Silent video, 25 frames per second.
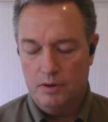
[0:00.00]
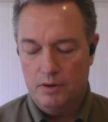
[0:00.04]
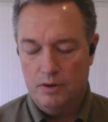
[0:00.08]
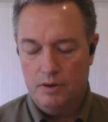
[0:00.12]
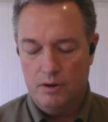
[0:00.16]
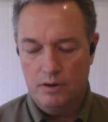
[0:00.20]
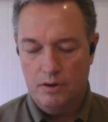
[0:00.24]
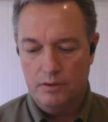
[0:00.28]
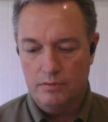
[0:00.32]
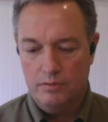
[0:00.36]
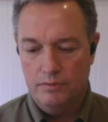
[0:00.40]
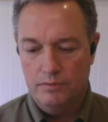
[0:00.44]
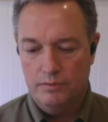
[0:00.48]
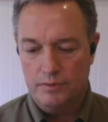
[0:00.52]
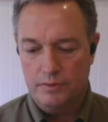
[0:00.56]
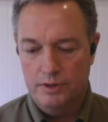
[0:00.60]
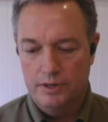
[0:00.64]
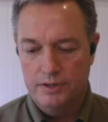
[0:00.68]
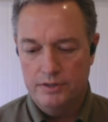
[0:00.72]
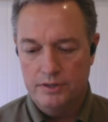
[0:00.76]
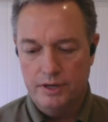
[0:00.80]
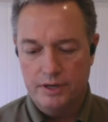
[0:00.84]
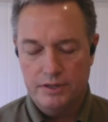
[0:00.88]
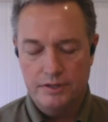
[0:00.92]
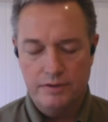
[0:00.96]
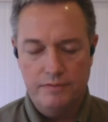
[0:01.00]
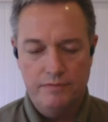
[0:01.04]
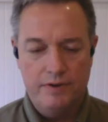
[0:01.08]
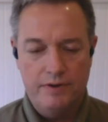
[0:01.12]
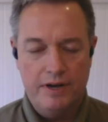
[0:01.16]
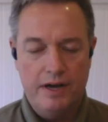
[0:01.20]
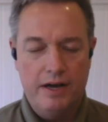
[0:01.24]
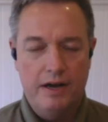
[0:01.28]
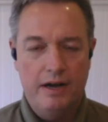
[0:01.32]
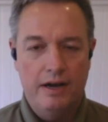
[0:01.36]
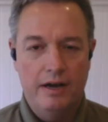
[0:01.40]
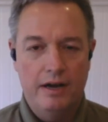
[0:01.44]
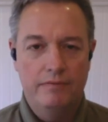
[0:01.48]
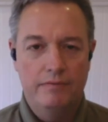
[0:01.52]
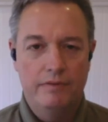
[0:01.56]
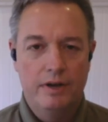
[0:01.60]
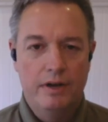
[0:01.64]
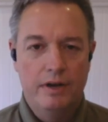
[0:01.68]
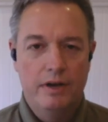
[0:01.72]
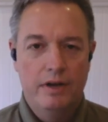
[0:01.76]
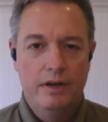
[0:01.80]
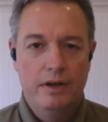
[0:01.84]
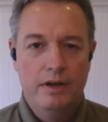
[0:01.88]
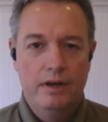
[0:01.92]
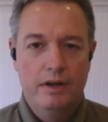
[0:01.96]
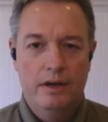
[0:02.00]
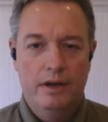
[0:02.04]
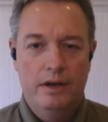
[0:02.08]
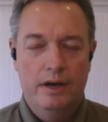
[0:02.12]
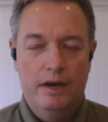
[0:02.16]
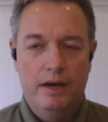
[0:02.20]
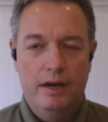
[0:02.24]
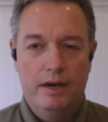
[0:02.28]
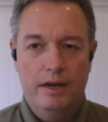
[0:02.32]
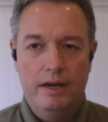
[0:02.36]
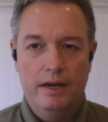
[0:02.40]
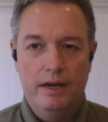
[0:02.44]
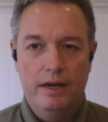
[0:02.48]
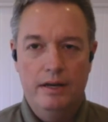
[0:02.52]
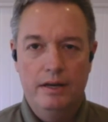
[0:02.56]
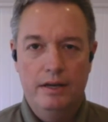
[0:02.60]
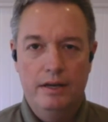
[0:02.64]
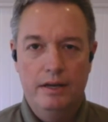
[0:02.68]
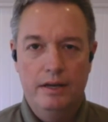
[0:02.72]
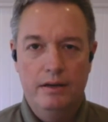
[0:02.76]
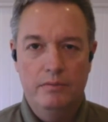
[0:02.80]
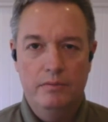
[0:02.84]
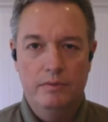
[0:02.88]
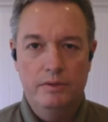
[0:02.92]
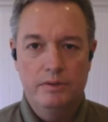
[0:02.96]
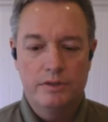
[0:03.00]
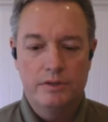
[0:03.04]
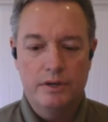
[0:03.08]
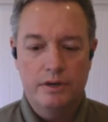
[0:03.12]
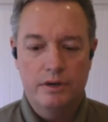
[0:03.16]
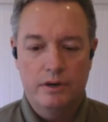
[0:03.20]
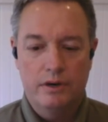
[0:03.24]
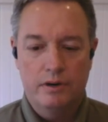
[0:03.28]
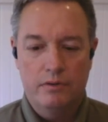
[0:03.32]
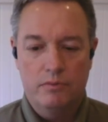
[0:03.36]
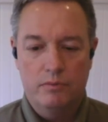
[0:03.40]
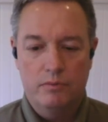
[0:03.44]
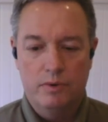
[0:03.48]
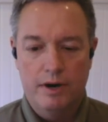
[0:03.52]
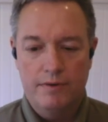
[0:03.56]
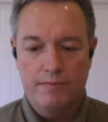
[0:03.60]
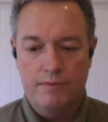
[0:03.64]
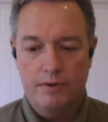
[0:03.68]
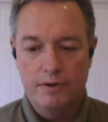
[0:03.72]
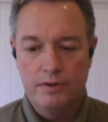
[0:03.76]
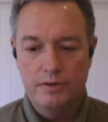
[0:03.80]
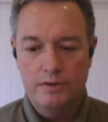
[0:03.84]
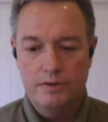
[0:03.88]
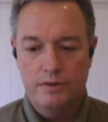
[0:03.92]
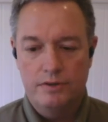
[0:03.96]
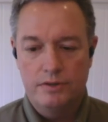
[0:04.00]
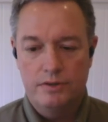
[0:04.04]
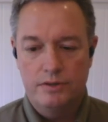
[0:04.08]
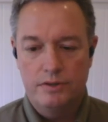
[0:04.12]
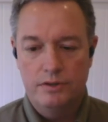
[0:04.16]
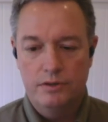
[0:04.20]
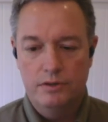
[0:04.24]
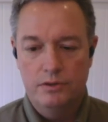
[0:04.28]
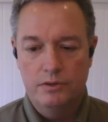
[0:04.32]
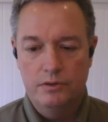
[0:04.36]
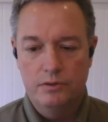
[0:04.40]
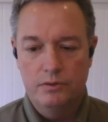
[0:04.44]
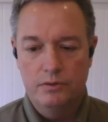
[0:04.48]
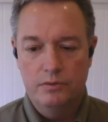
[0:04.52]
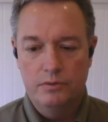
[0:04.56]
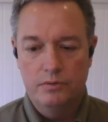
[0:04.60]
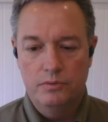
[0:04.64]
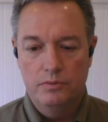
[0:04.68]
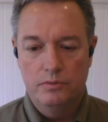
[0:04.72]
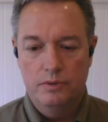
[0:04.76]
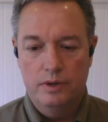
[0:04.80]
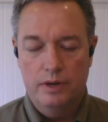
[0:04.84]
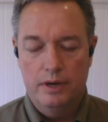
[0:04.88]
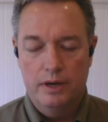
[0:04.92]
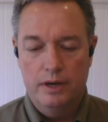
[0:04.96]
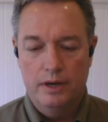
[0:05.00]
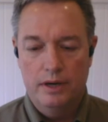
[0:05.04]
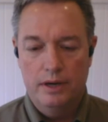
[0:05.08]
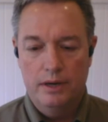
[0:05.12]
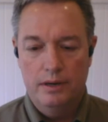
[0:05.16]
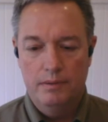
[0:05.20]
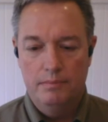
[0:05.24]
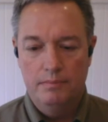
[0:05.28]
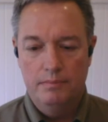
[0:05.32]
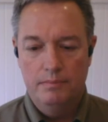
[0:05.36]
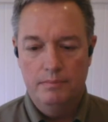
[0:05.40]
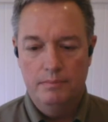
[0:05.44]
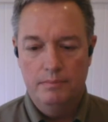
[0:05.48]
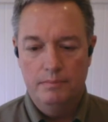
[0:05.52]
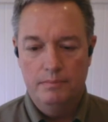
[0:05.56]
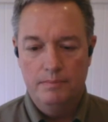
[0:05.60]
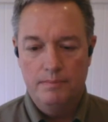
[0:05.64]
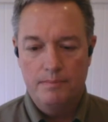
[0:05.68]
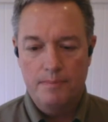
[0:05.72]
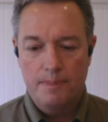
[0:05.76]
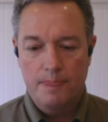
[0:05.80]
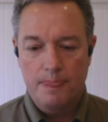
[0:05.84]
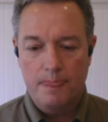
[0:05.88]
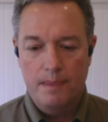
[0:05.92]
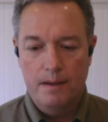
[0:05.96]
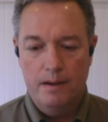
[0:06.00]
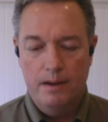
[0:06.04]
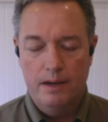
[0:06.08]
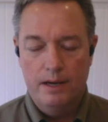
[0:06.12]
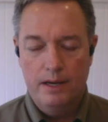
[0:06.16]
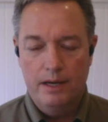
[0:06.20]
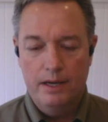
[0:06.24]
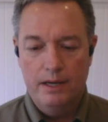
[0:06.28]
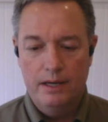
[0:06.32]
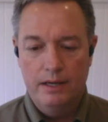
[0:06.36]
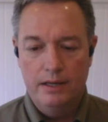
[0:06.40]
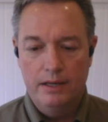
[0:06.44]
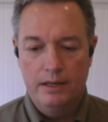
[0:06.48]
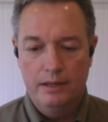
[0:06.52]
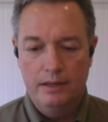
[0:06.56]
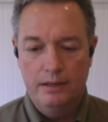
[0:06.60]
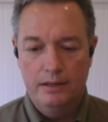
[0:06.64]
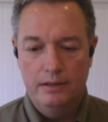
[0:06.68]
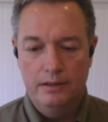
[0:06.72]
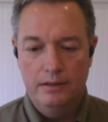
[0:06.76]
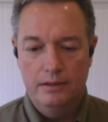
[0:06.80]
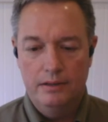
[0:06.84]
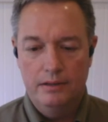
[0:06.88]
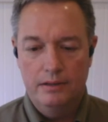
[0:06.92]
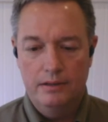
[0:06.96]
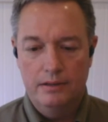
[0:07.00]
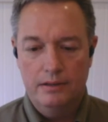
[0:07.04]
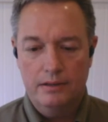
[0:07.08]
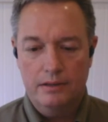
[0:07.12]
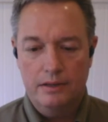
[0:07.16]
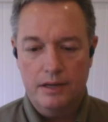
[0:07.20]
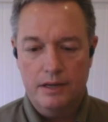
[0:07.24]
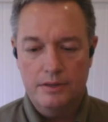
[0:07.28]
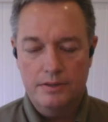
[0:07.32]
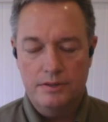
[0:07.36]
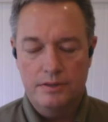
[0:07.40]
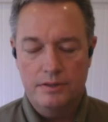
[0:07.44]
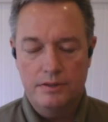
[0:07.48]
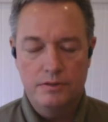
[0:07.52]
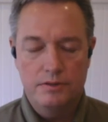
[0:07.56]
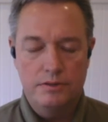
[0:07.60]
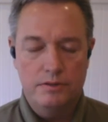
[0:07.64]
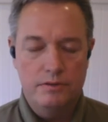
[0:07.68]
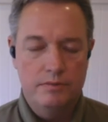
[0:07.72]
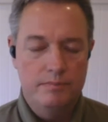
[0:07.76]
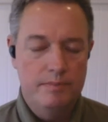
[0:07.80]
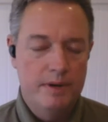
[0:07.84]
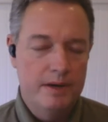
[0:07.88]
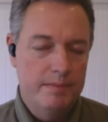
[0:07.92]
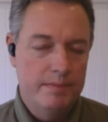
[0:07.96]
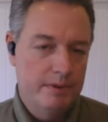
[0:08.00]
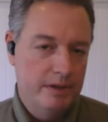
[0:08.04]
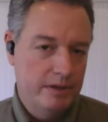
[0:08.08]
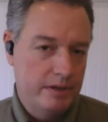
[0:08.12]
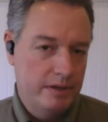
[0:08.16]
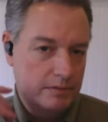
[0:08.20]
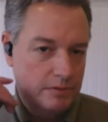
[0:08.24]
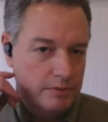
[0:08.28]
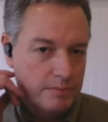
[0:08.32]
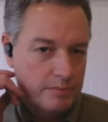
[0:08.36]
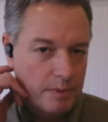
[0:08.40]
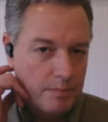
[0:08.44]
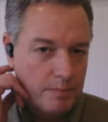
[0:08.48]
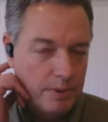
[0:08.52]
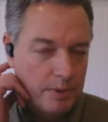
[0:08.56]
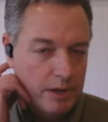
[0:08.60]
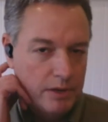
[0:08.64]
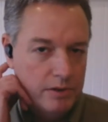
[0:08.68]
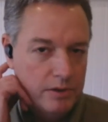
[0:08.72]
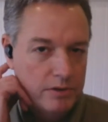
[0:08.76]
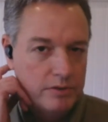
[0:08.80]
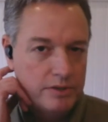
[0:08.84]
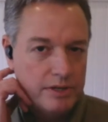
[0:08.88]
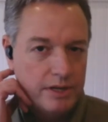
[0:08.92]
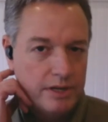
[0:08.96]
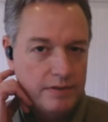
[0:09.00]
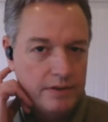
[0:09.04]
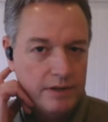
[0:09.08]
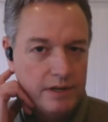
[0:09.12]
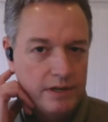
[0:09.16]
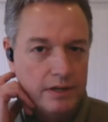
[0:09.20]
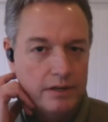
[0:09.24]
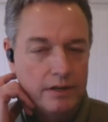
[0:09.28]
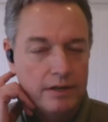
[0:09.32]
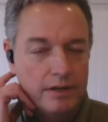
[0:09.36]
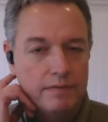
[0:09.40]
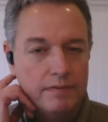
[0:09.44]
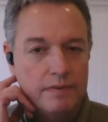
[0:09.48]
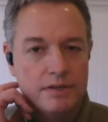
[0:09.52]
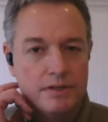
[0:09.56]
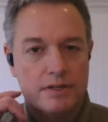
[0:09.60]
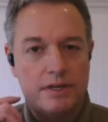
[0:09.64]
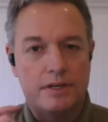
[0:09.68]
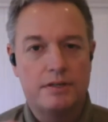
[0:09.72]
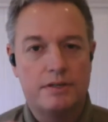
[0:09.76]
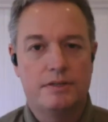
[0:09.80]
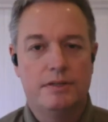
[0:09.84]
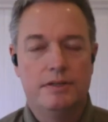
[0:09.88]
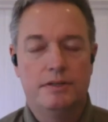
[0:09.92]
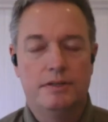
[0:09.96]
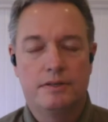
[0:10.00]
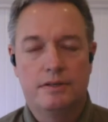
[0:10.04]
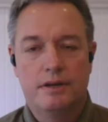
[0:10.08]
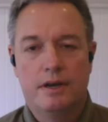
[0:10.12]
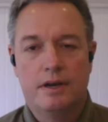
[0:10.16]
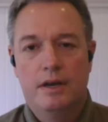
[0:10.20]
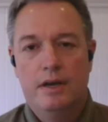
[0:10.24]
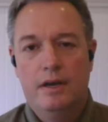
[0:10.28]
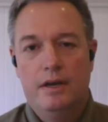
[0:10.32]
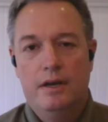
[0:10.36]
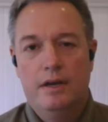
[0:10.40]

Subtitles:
or Article 3, Section 5, and it was a reference to a constitutional amendment that was proposed at the end of the 60s,